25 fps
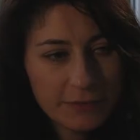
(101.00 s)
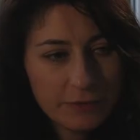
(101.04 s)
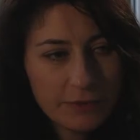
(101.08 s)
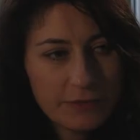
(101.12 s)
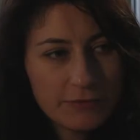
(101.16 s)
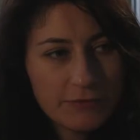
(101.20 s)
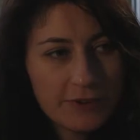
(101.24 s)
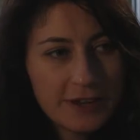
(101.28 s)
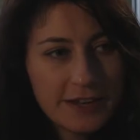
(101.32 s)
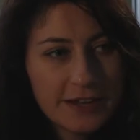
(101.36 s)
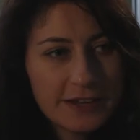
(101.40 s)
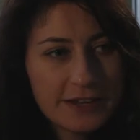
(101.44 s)
There
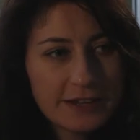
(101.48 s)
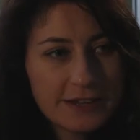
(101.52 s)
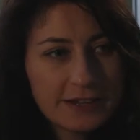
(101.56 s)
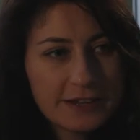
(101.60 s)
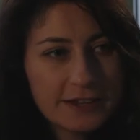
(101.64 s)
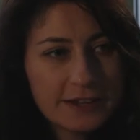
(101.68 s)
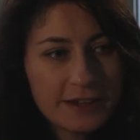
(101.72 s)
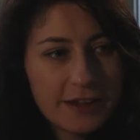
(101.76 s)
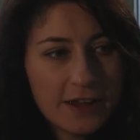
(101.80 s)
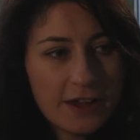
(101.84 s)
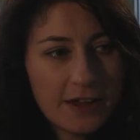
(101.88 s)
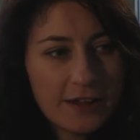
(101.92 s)
were
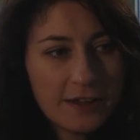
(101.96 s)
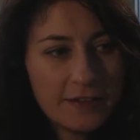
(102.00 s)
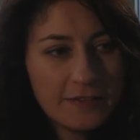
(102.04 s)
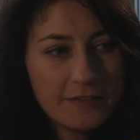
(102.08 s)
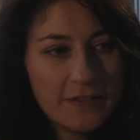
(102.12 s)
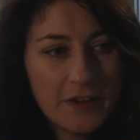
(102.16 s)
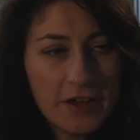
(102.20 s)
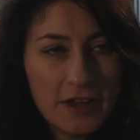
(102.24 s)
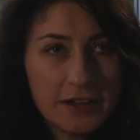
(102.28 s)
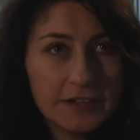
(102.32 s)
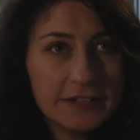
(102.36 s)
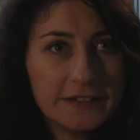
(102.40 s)
really
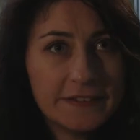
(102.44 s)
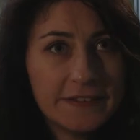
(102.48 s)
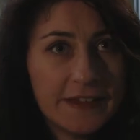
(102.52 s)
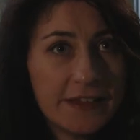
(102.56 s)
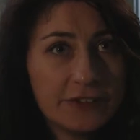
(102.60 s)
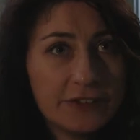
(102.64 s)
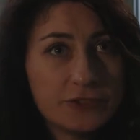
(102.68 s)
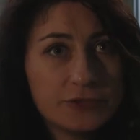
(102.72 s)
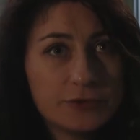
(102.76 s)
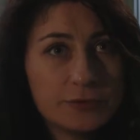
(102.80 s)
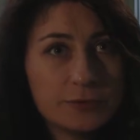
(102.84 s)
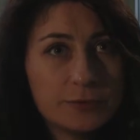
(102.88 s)
overtly
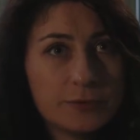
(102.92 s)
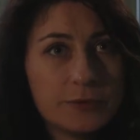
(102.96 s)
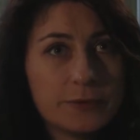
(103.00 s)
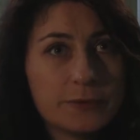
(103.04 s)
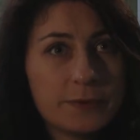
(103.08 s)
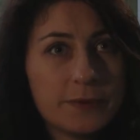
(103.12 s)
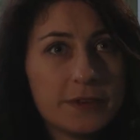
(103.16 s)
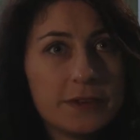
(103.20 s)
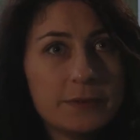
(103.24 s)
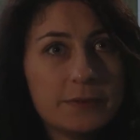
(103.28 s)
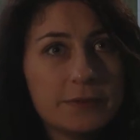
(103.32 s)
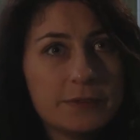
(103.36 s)
sexual
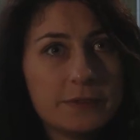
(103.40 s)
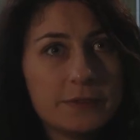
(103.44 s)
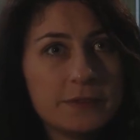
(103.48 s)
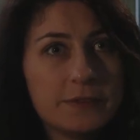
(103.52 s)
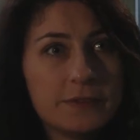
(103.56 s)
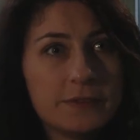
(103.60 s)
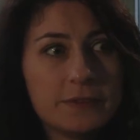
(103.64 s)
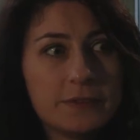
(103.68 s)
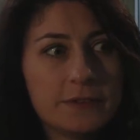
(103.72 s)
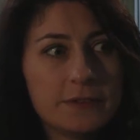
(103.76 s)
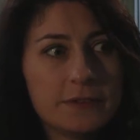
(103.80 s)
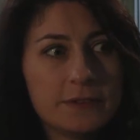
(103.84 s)
ones where he would
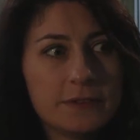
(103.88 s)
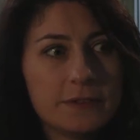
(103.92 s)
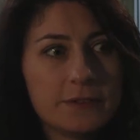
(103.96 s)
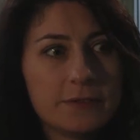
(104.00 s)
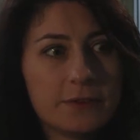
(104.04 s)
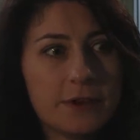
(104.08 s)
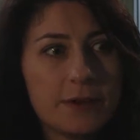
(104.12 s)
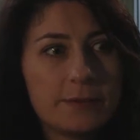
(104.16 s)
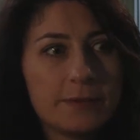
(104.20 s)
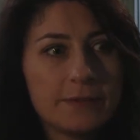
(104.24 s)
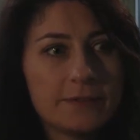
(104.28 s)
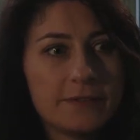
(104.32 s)
just
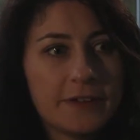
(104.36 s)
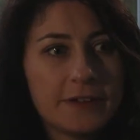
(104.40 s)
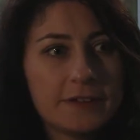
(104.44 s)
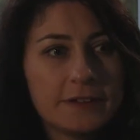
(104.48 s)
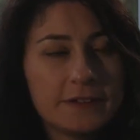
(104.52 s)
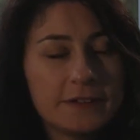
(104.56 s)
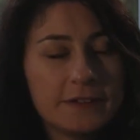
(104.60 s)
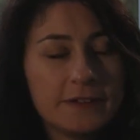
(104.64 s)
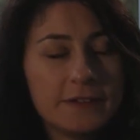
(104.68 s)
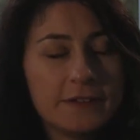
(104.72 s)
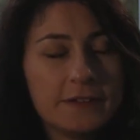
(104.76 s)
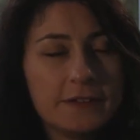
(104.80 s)
describe his
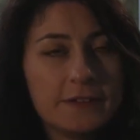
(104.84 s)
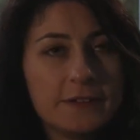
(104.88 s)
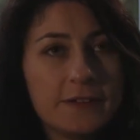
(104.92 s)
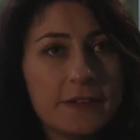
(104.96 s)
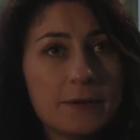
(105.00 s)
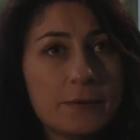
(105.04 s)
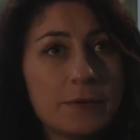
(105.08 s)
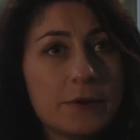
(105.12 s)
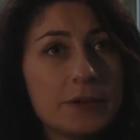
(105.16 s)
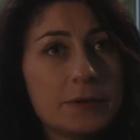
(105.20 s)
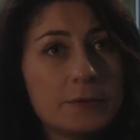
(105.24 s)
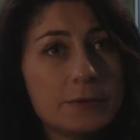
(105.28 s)
fantasies and
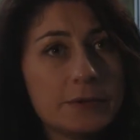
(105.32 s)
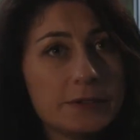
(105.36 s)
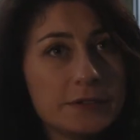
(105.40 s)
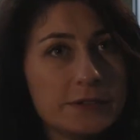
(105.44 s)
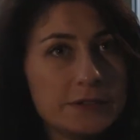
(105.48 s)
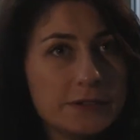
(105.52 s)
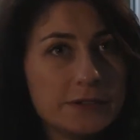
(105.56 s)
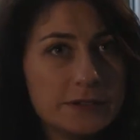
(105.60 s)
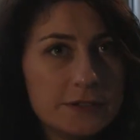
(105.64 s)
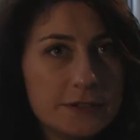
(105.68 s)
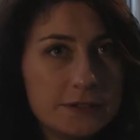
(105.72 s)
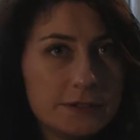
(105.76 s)
say what he
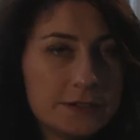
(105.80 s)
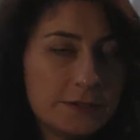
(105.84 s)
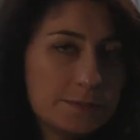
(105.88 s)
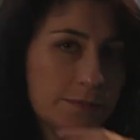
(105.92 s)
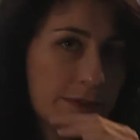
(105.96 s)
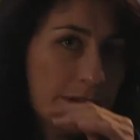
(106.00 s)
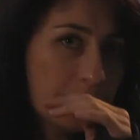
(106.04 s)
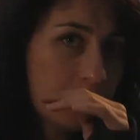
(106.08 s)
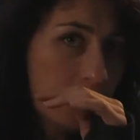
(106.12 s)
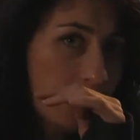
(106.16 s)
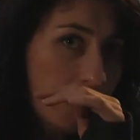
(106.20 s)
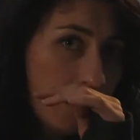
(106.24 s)
wanted to do
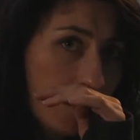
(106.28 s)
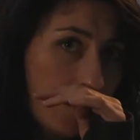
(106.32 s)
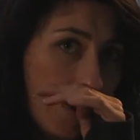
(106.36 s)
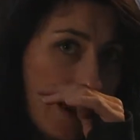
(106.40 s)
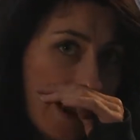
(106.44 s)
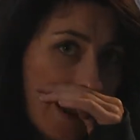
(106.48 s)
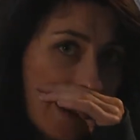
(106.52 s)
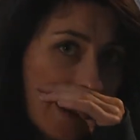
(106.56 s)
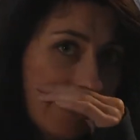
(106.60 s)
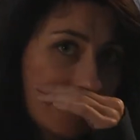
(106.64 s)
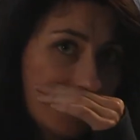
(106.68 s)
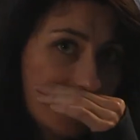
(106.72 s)
to me and
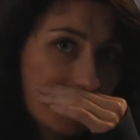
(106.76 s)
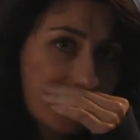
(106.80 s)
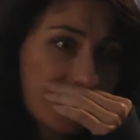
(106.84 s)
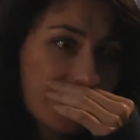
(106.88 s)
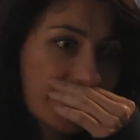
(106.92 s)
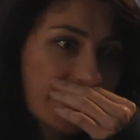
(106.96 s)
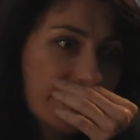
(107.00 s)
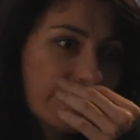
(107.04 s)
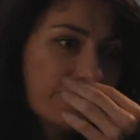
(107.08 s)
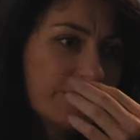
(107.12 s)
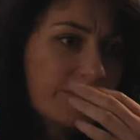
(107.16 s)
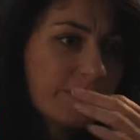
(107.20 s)
where,
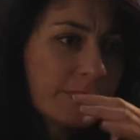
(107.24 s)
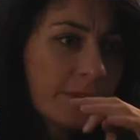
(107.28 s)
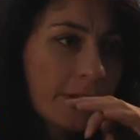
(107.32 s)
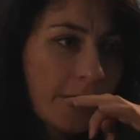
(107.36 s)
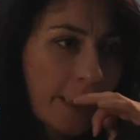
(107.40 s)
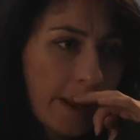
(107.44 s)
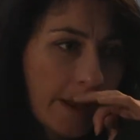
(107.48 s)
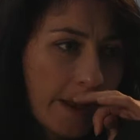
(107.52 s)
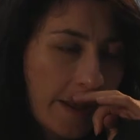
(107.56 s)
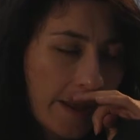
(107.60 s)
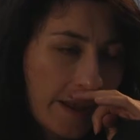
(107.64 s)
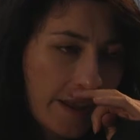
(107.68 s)

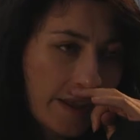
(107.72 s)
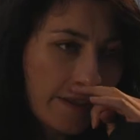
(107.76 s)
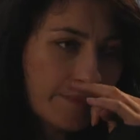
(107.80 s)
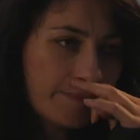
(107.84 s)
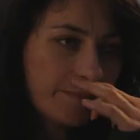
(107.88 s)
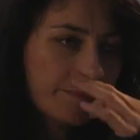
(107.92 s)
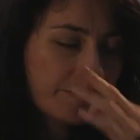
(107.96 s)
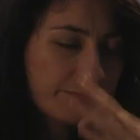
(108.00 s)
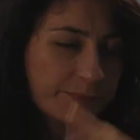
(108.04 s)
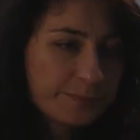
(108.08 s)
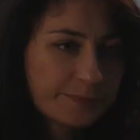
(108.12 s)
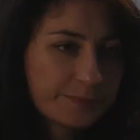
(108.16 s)
and
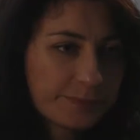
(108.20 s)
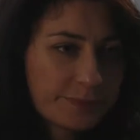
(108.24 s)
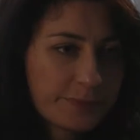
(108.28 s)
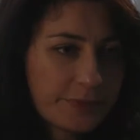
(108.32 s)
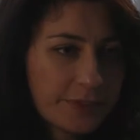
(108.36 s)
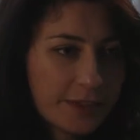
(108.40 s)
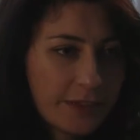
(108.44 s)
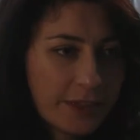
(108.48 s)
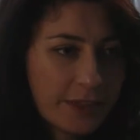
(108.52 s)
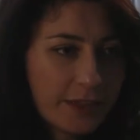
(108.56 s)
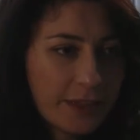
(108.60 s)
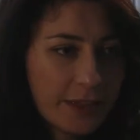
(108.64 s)

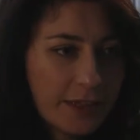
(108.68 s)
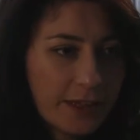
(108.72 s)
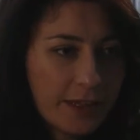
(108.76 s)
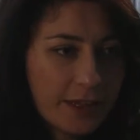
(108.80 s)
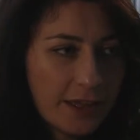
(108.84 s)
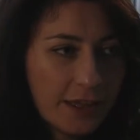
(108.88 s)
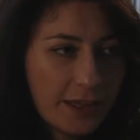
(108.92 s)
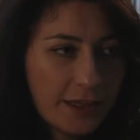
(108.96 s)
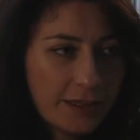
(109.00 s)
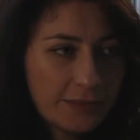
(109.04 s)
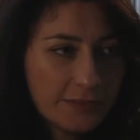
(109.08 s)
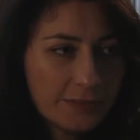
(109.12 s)

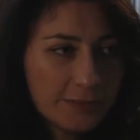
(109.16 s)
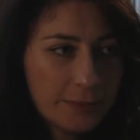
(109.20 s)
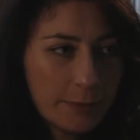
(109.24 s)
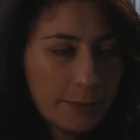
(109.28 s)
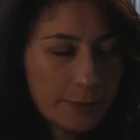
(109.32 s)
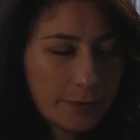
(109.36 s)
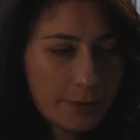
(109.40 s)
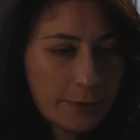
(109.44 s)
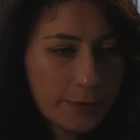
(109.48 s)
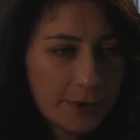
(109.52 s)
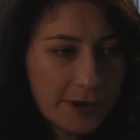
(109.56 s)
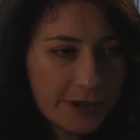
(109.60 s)

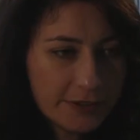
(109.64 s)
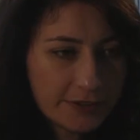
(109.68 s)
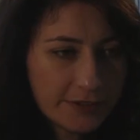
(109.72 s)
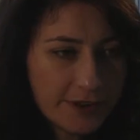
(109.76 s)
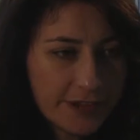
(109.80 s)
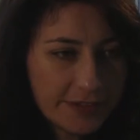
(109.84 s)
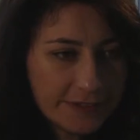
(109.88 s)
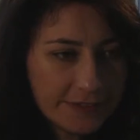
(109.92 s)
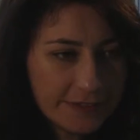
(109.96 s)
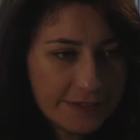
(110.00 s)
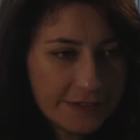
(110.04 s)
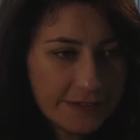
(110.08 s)
that were quite
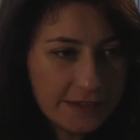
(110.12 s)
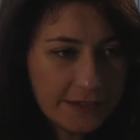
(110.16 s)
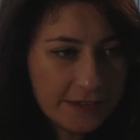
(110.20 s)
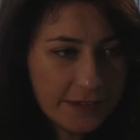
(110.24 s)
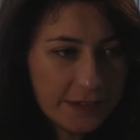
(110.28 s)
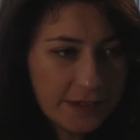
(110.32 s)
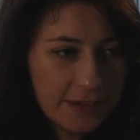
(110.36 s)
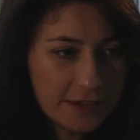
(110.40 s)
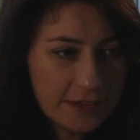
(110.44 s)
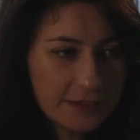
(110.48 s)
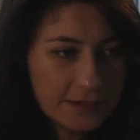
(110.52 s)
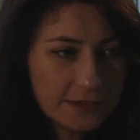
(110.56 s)

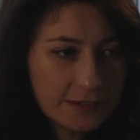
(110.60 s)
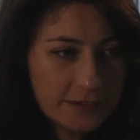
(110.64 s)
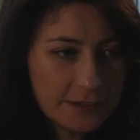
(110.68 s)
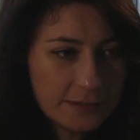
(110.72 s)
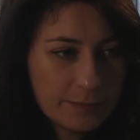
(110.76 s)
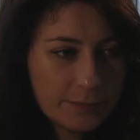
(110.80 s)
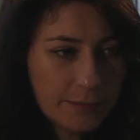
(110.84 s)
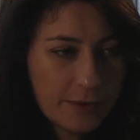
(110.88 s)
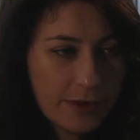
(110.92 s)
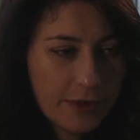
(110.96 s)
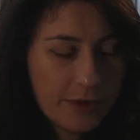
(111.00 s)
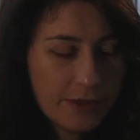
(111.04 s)
crazy.
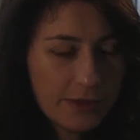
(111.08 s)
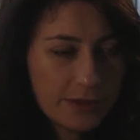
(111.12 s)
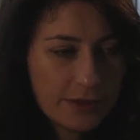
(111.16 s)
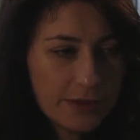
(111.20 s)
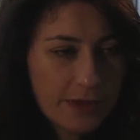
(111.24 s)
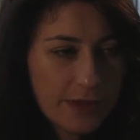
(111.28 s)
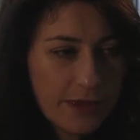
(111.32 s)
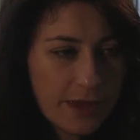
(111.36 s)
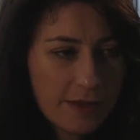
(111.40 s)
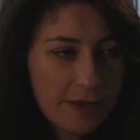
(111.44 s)
But